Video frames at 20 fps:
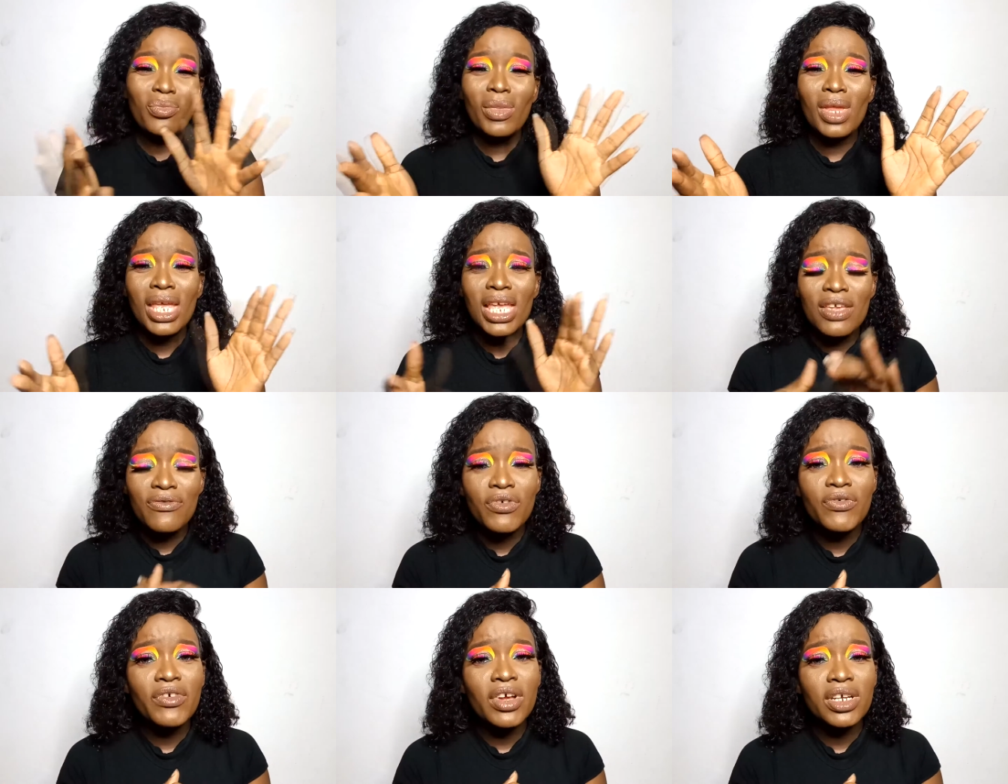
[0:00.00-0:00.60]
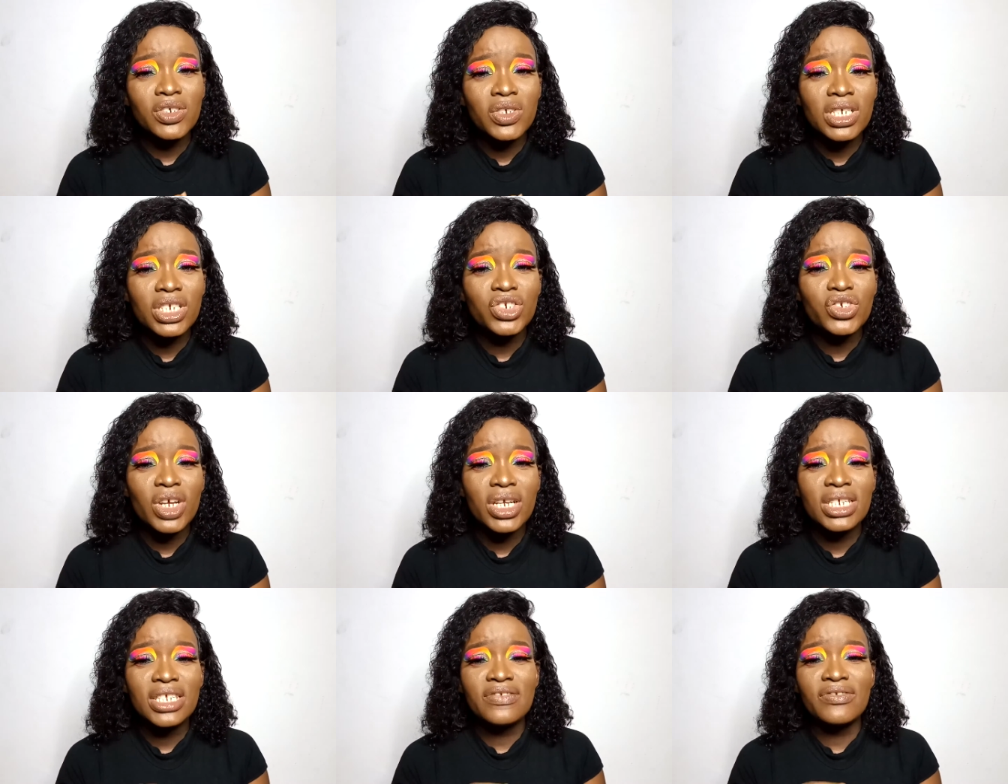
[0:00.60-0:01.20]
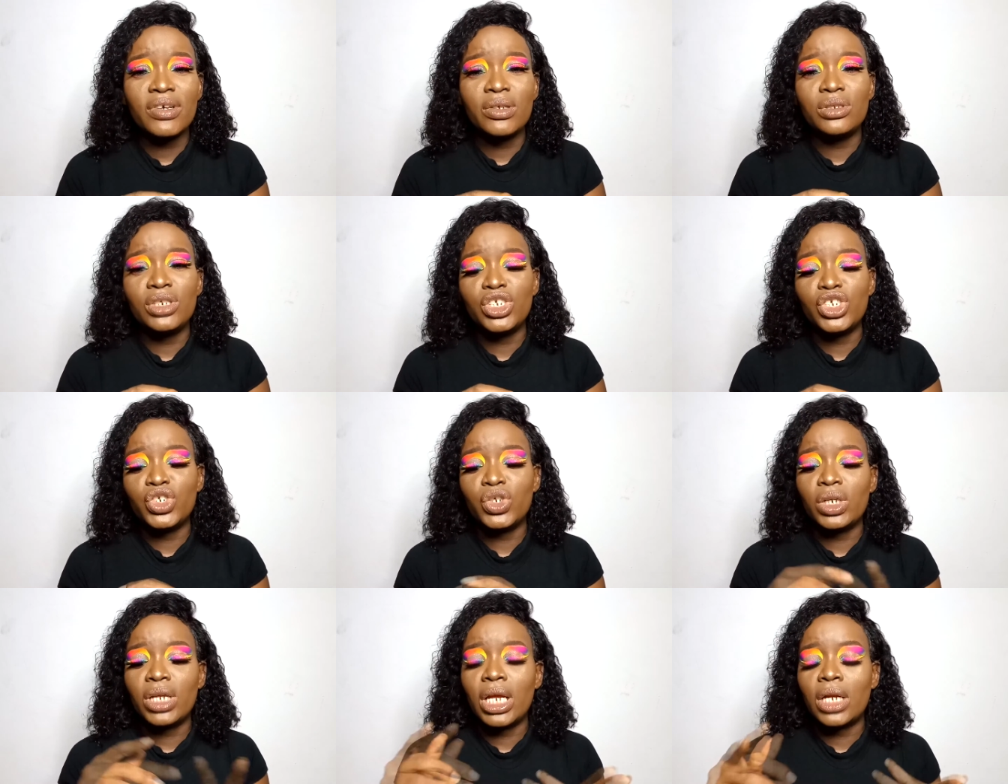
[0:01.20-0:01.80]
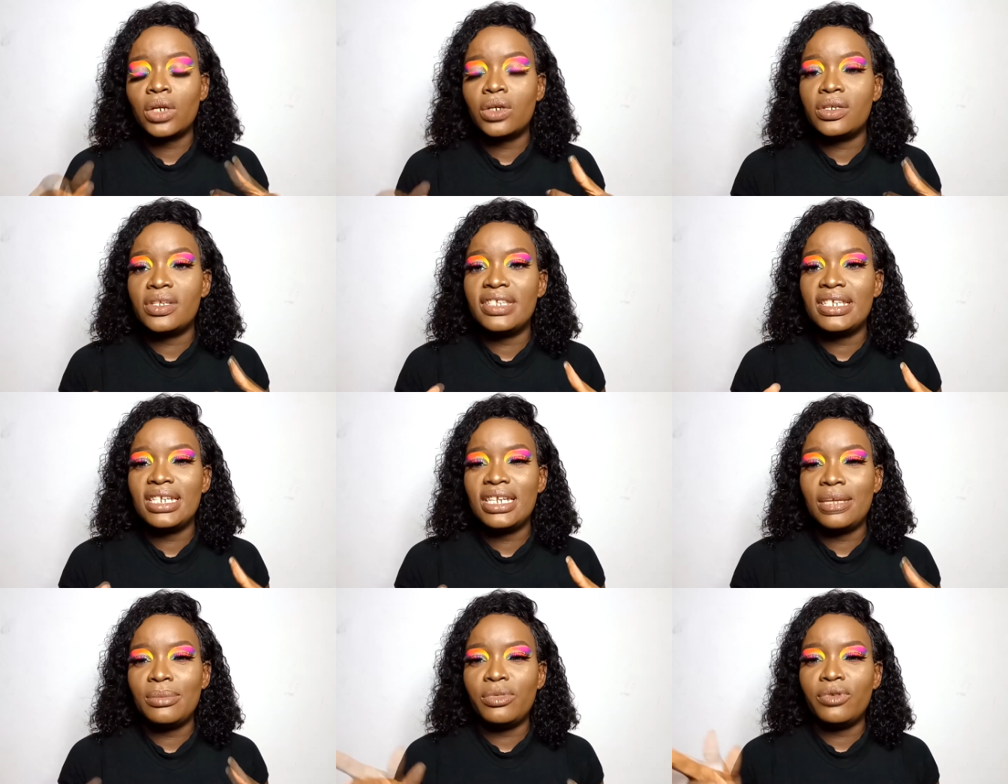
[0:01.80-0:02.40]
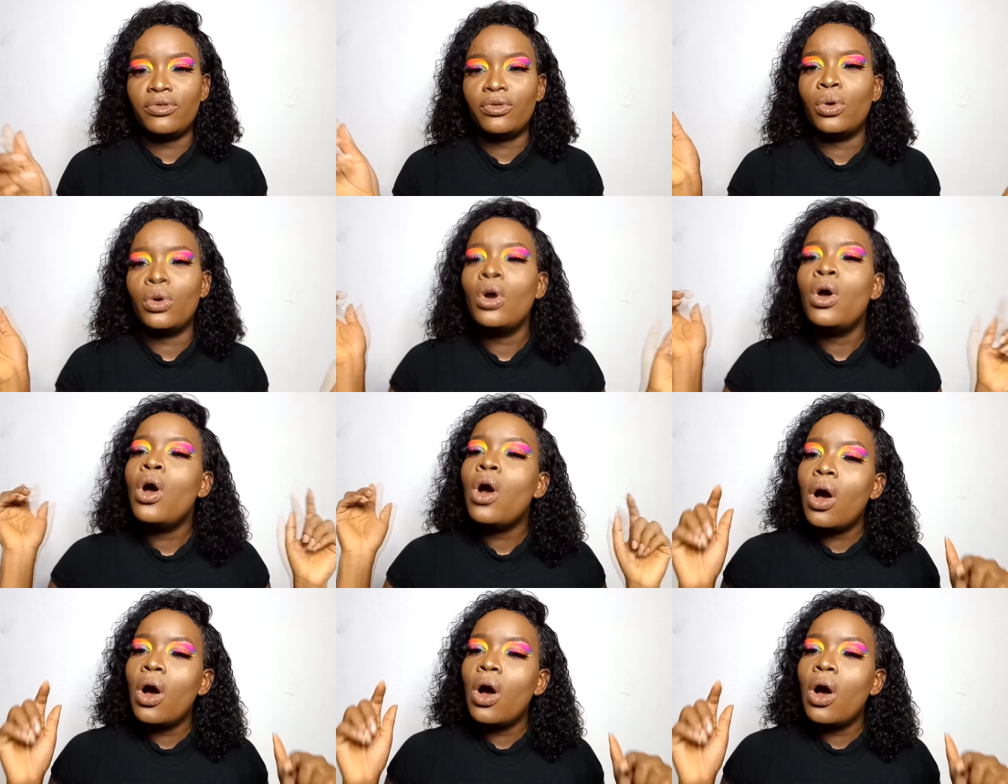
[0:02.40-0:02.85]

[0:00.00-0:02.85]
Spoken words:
If you've actually tried this foundation and concealer before,